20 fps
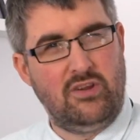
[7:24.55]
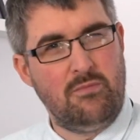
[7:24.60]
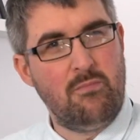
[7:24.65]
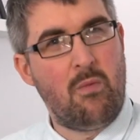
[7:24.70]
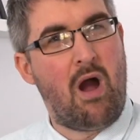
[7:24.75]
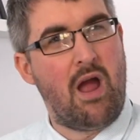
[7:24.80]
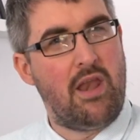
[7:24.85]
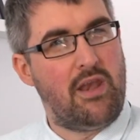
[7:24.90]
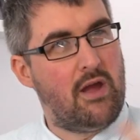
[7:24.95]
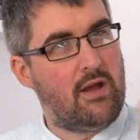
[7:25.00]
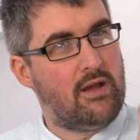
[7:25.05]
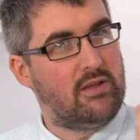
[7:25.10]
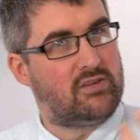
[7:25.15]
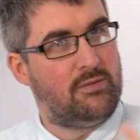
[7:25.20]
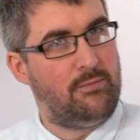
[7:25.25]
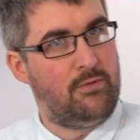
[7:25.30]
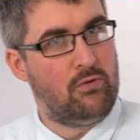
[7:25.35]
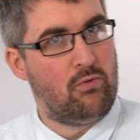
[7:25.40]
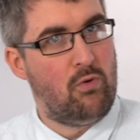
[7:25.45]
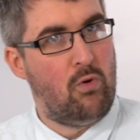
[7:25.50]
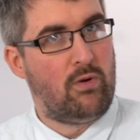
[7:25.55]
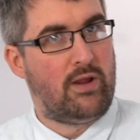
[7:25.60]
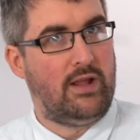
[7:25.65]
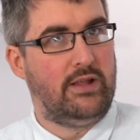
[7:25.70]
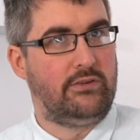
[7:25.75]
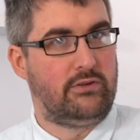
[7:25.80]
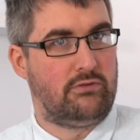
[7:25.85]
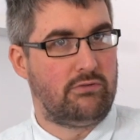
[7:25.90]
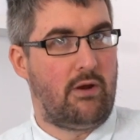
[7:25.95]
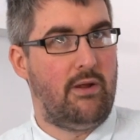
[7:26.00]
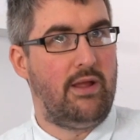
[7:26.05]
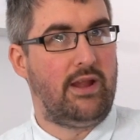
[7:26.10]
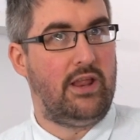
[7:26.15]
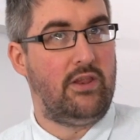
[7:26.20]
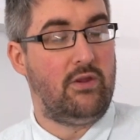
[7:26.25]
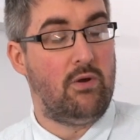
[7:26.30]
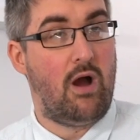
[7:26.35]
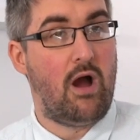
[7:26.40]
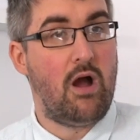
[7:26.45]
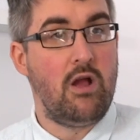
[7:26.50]
You might notice some of your orchids growing in
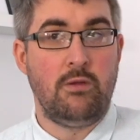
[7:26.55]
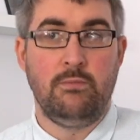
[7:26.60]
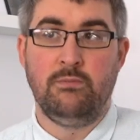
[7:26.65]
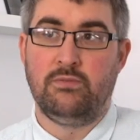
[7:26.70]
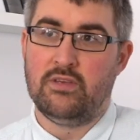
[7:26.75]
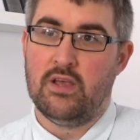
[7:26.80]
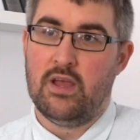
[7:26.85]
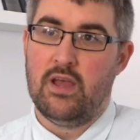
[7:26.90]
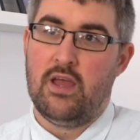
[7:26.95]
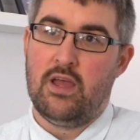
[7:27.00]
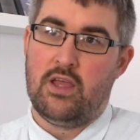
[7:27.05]
your homes.